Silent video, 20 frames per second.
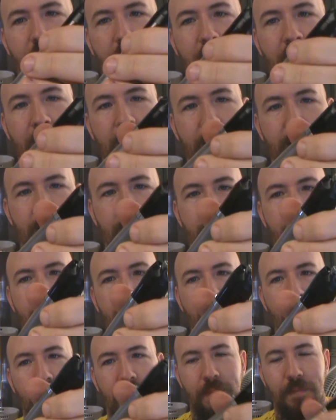It's
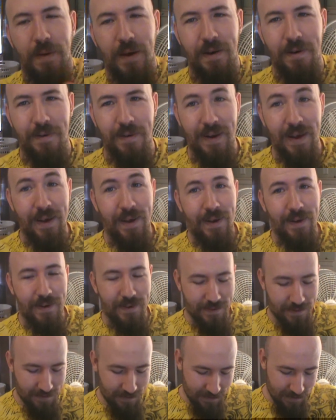seen better
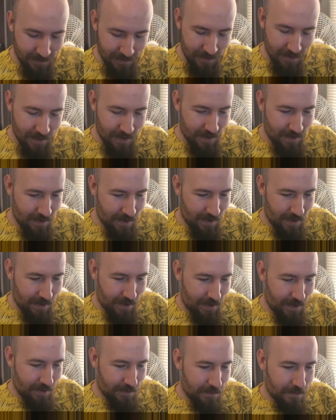days.
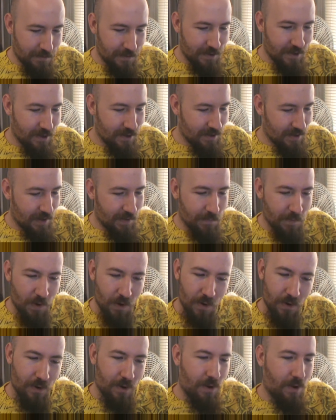I used this thing for
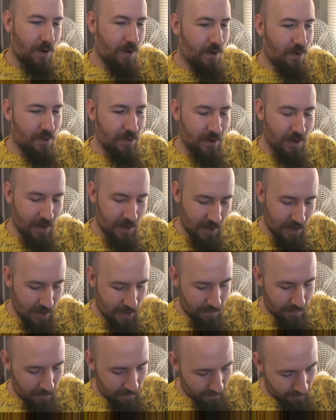a long
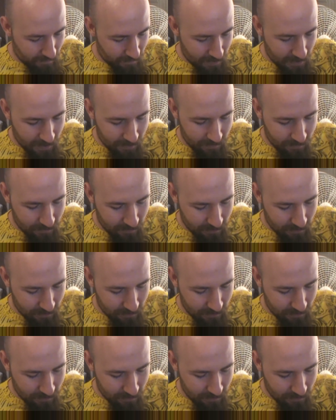time. I cracked the